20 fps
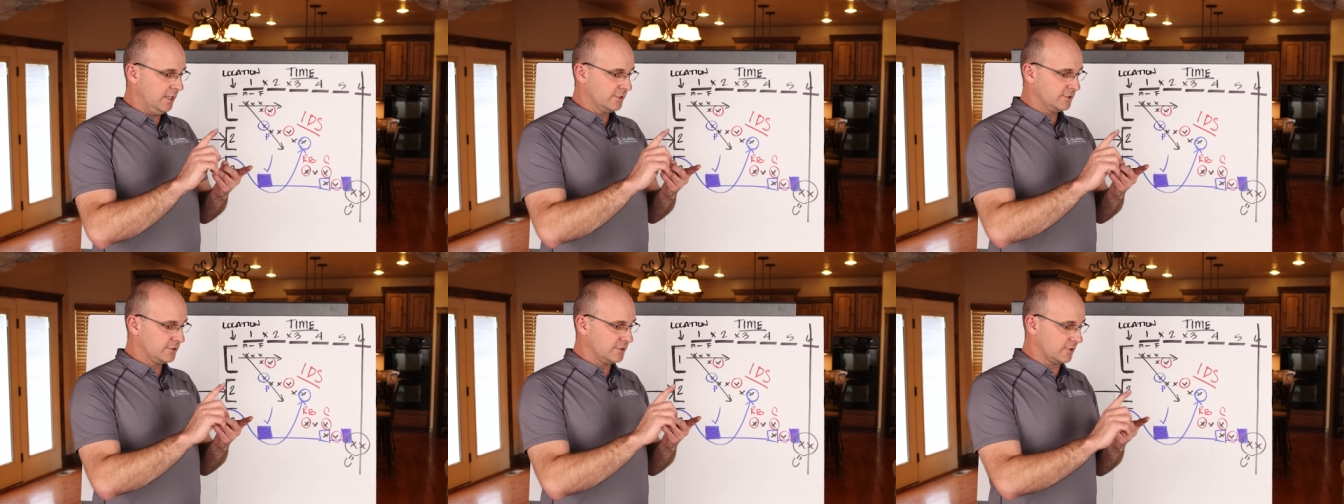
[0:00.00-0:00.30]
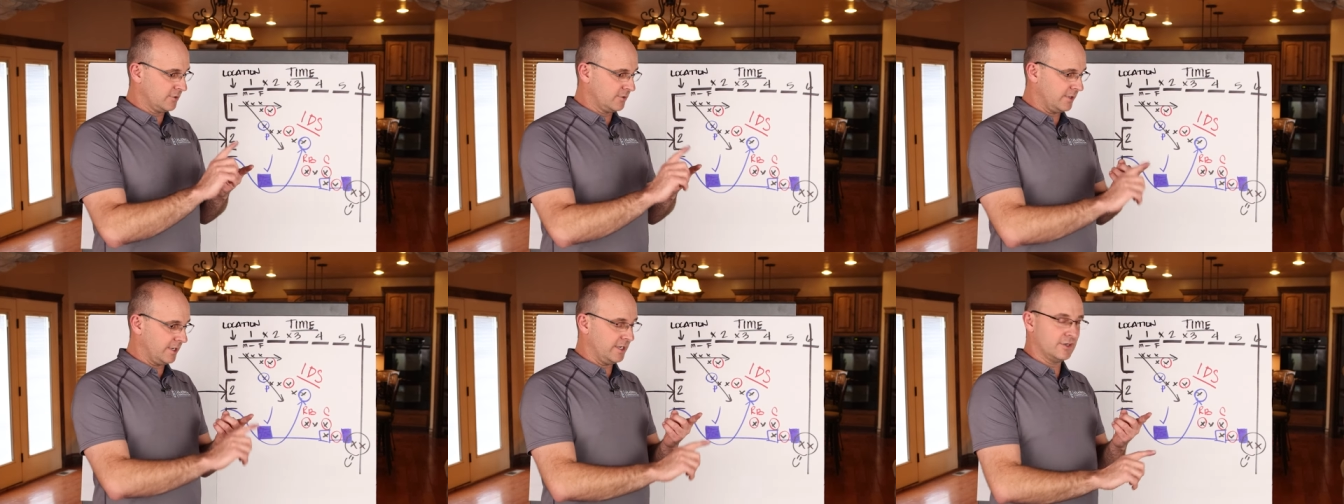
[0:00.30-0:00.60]
to
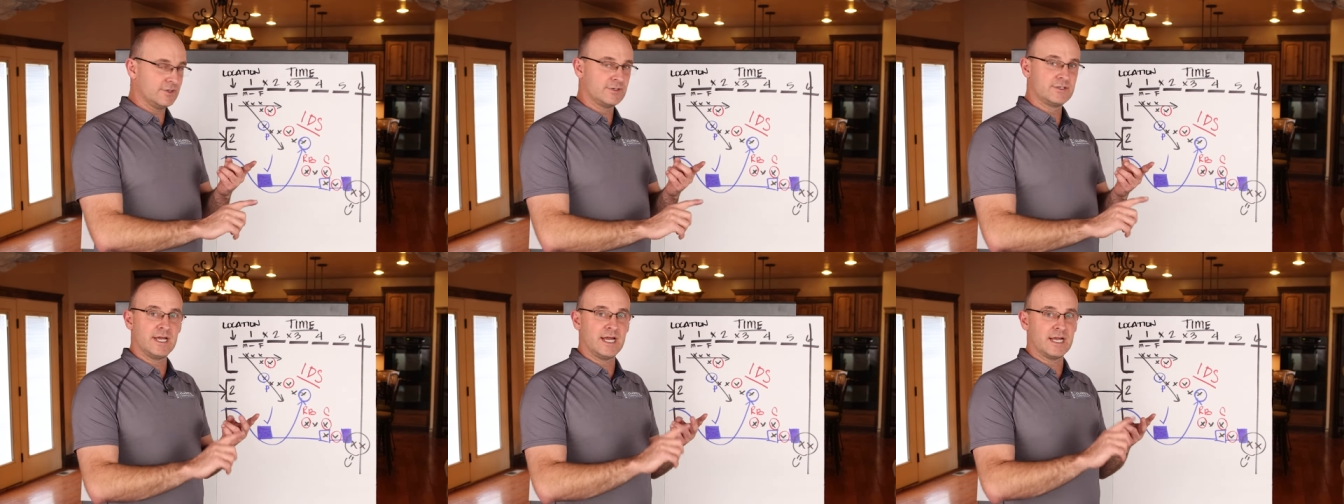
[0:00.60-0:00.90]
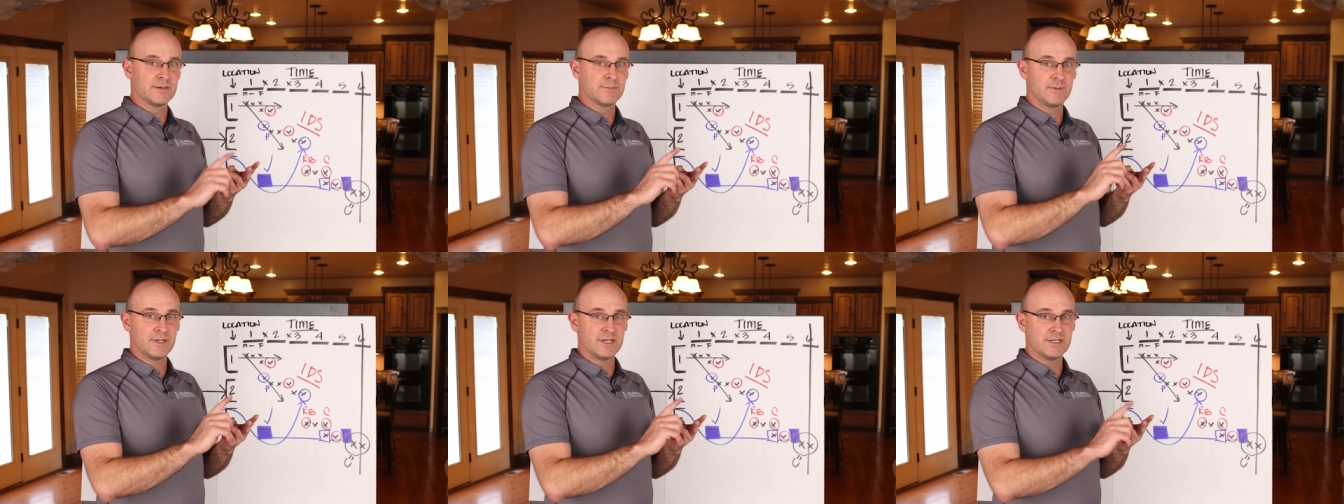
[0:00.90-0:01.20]
create your
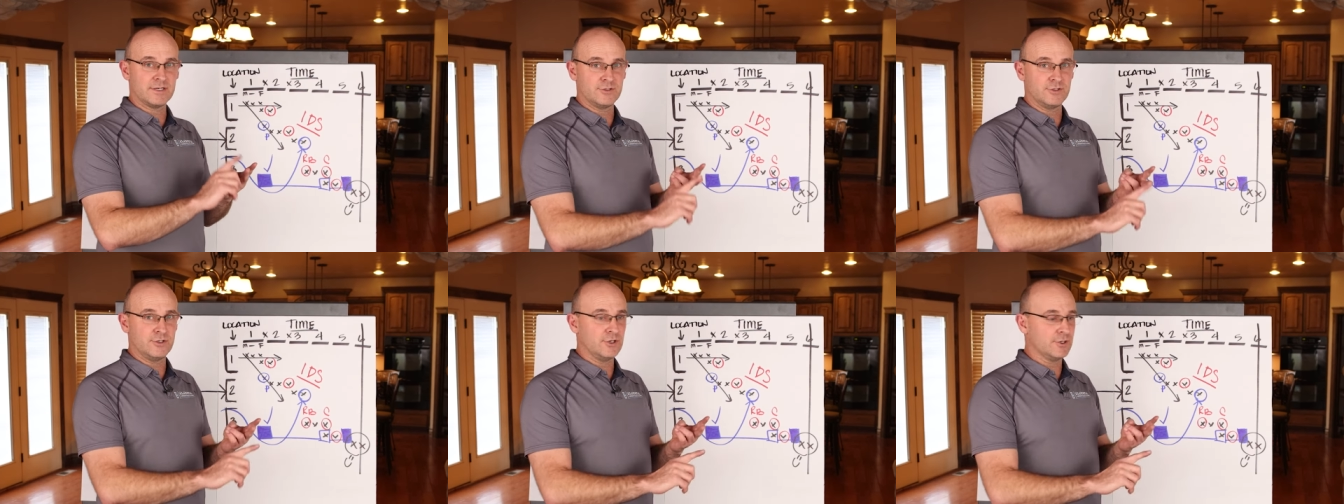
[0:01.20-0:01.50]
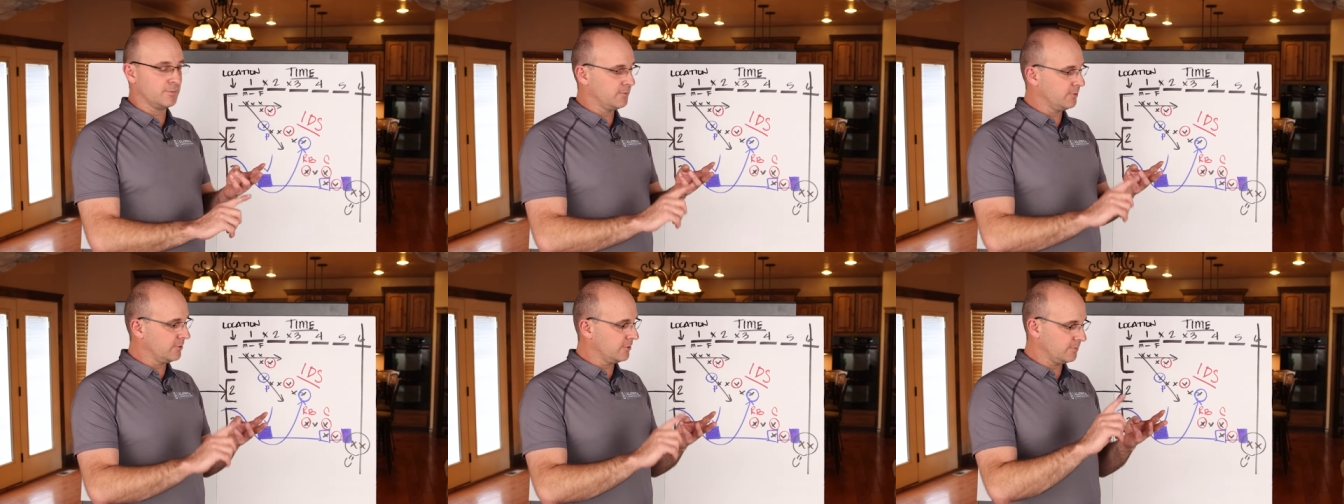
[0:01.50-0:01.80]
takt plan, do
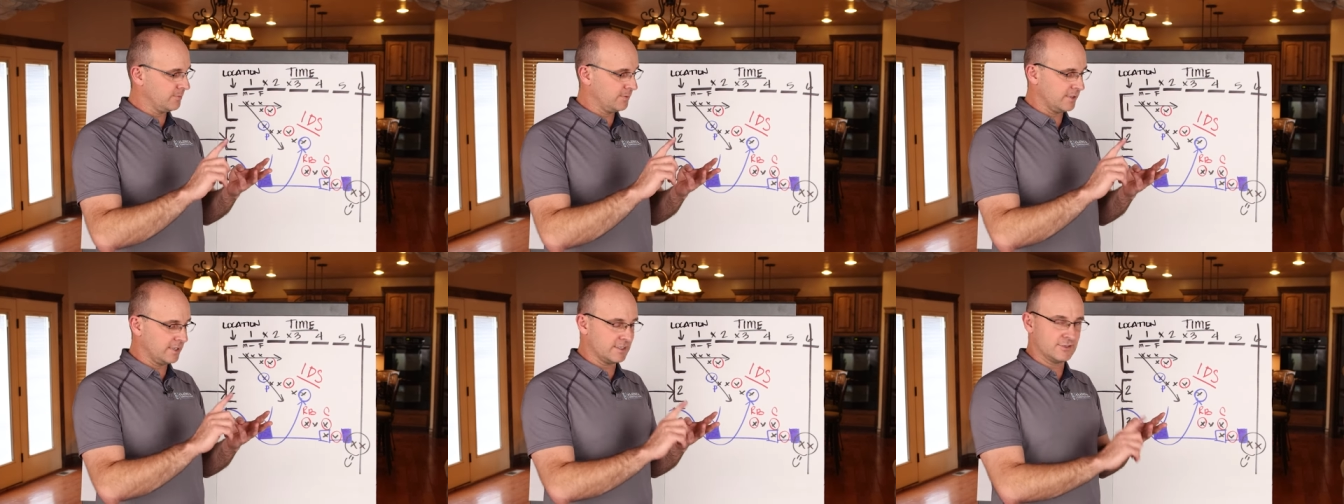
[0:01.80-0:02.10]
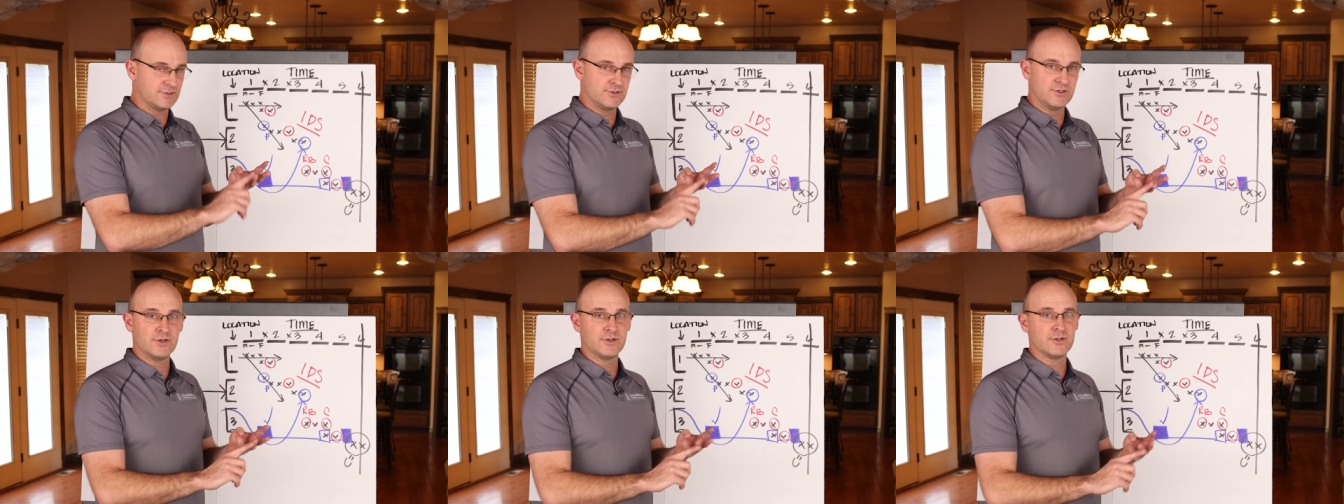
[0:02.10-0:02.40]
your pull
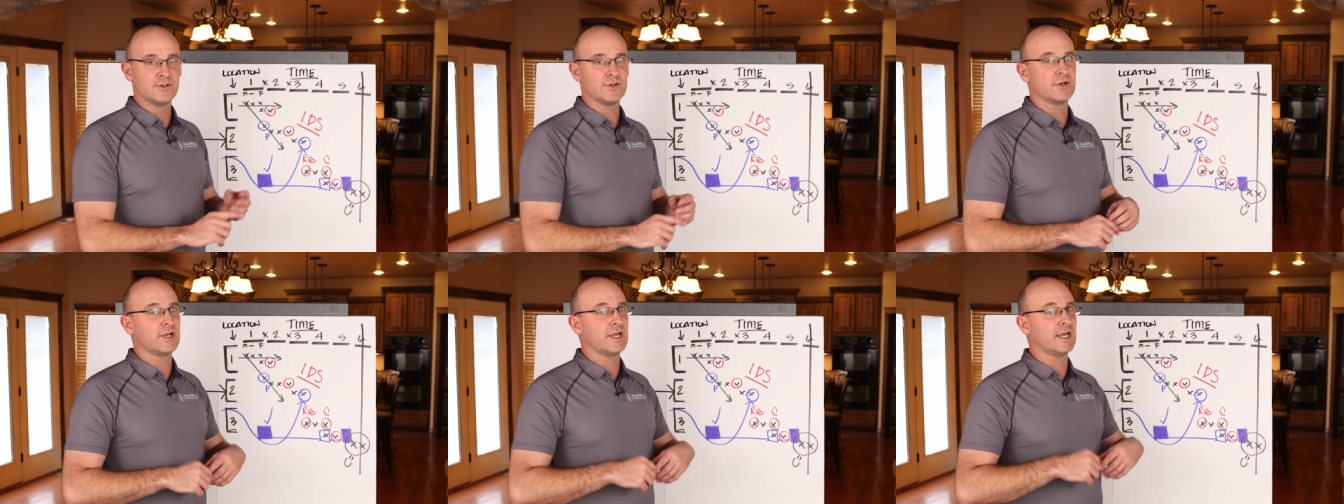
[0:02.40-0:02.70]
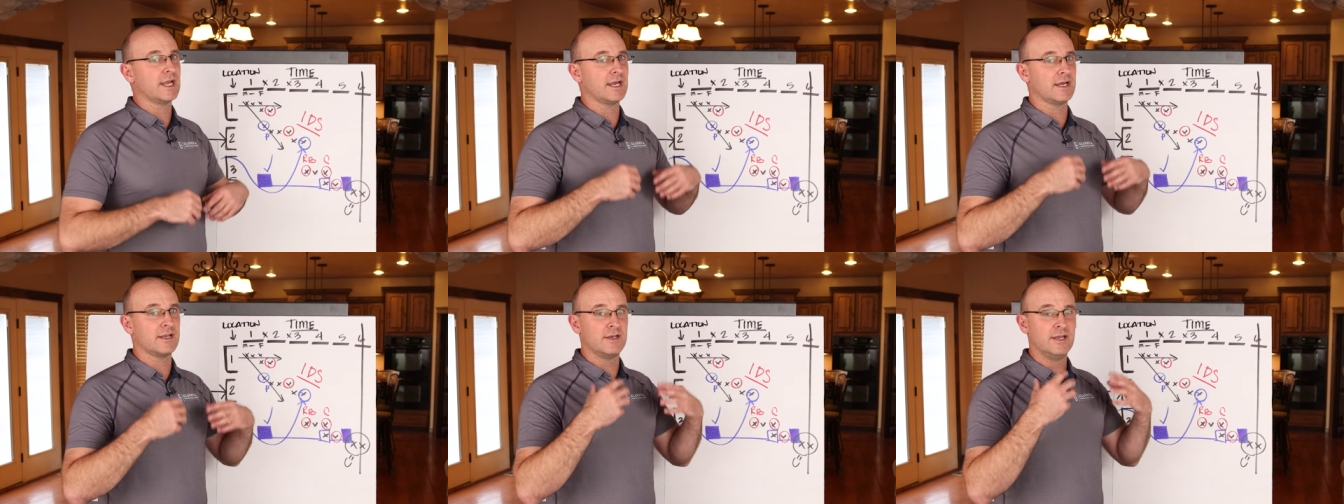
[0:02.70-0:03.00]
plan, do your look
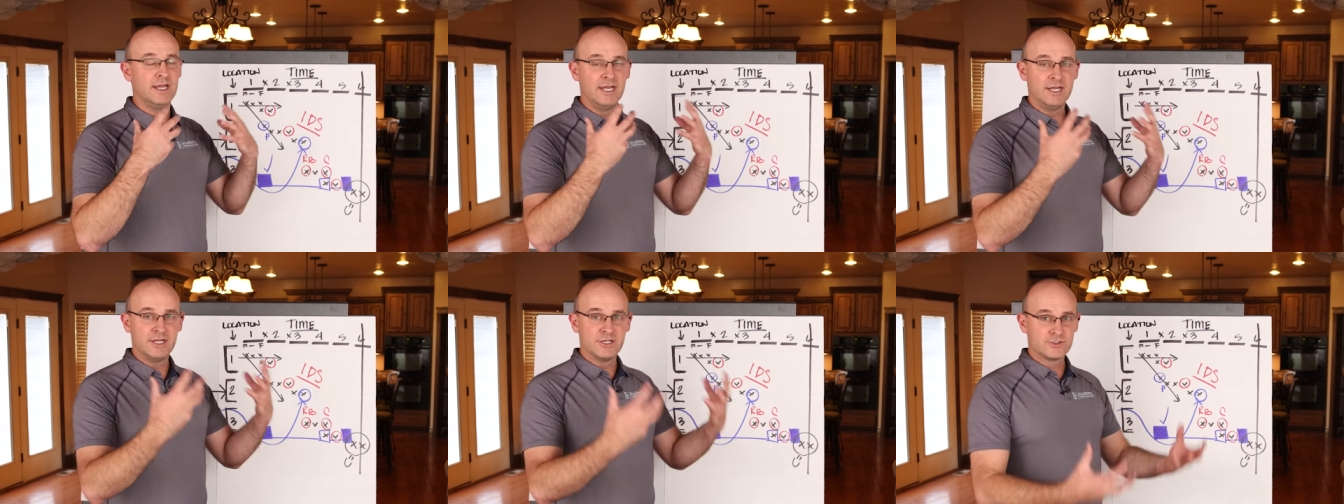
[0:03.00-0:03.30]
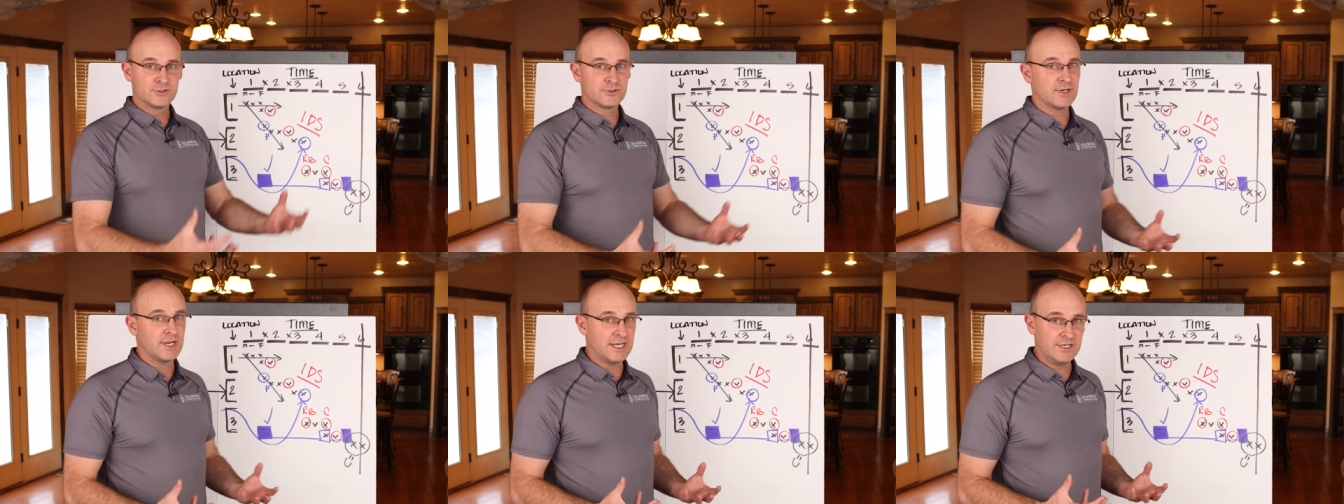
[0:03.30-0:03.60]
ahead,
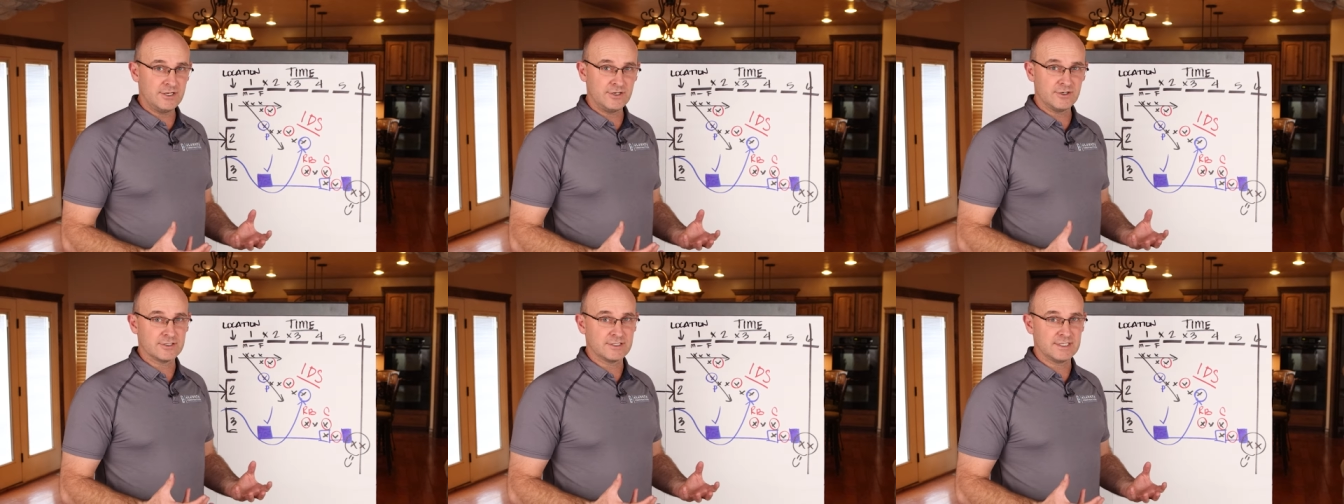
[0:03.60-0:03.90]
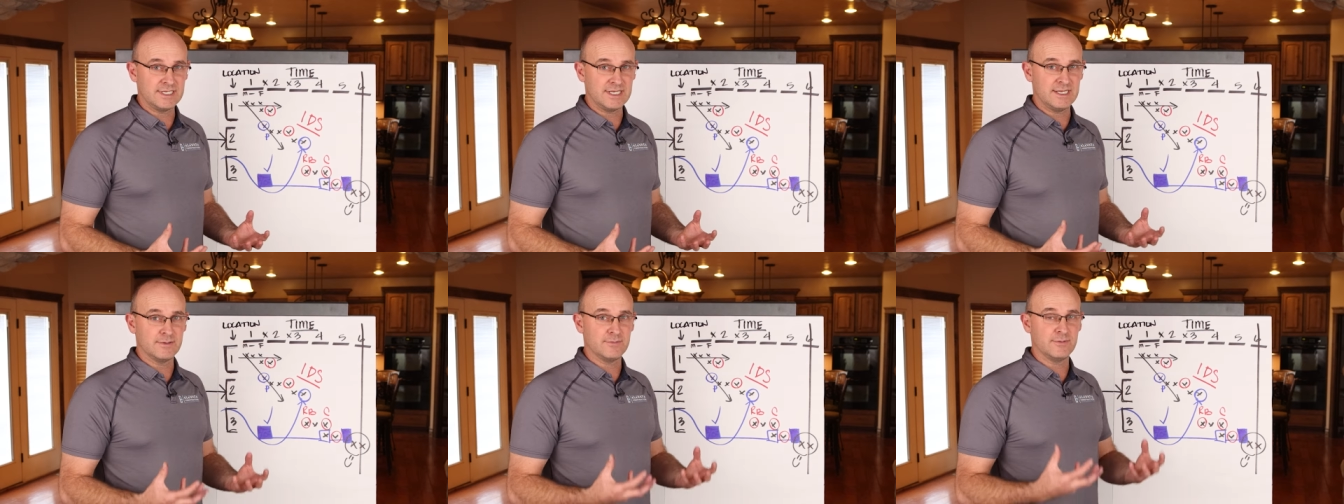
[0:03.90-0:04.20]
train your
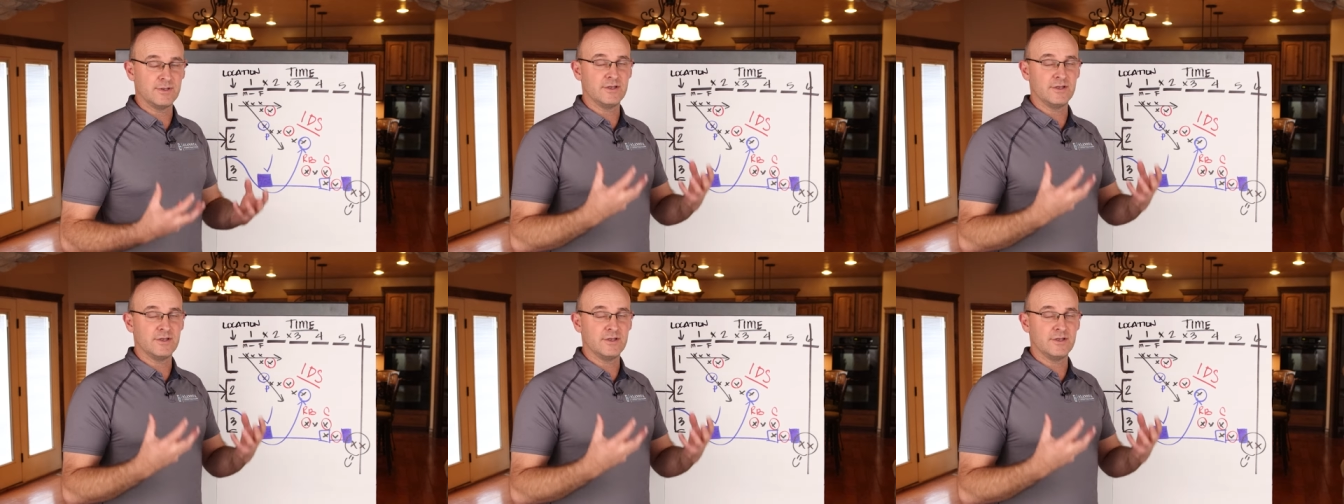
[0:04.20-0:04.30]
team.